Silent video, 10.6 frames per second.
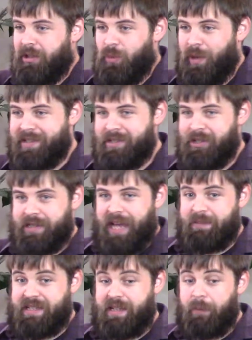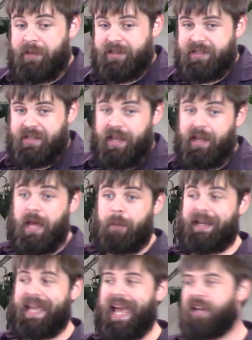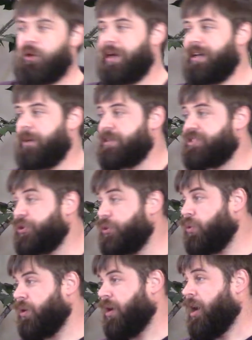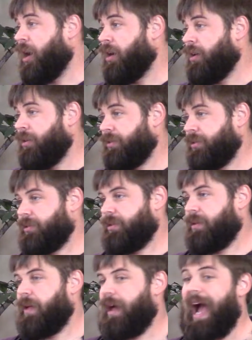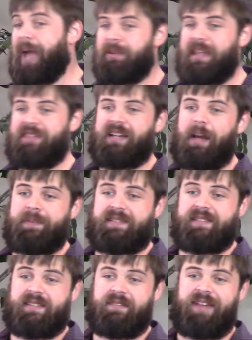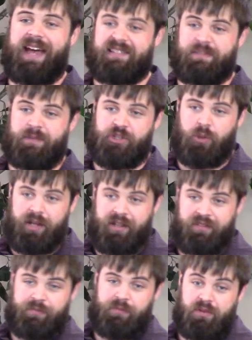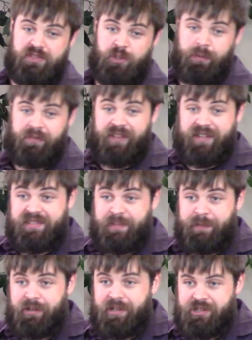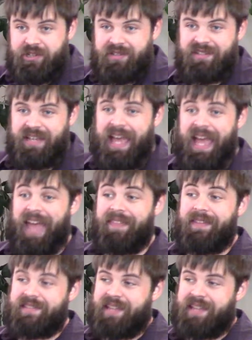wasted your time to come here today. But category number two I believe encompasses the vast majority of those who profess to be Christians, and this